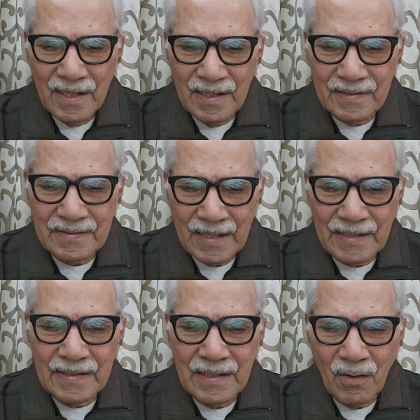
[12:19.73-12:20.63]
is
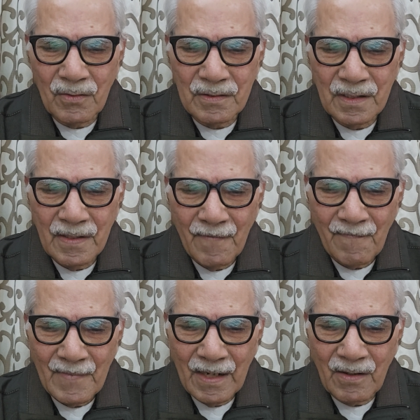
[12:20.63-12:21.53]
carried out
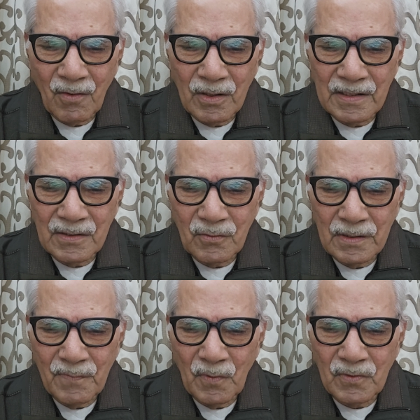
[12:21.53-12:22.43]
according to
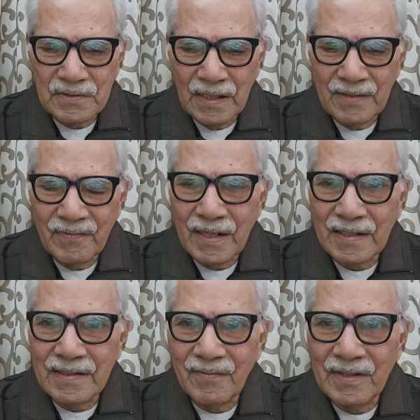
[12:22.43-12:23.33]
the post-delivery
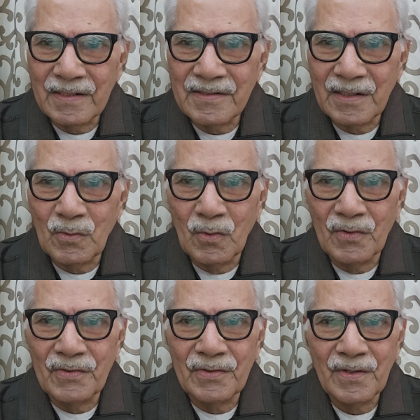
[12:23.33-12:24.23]
activity
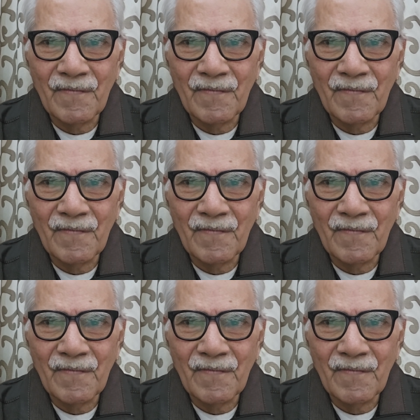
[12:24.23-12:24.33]
schedules.